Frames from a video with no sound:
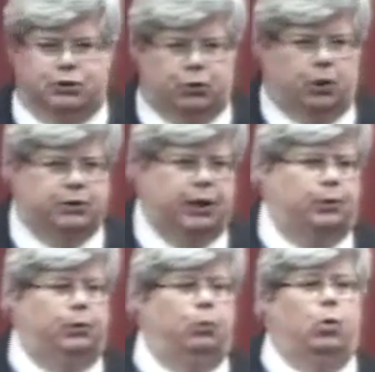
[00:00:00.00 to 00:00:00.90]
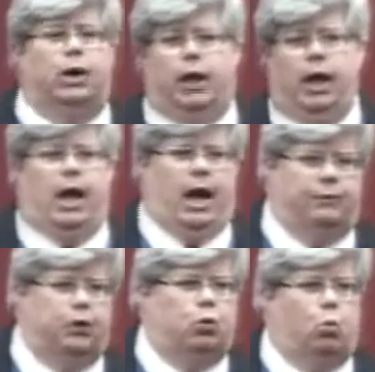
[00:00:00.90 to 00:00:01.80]
starts out doing what?
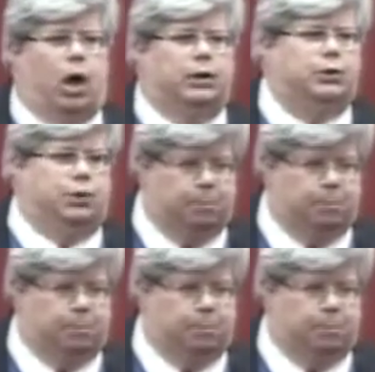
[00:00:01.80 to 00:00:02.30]
Having to wash the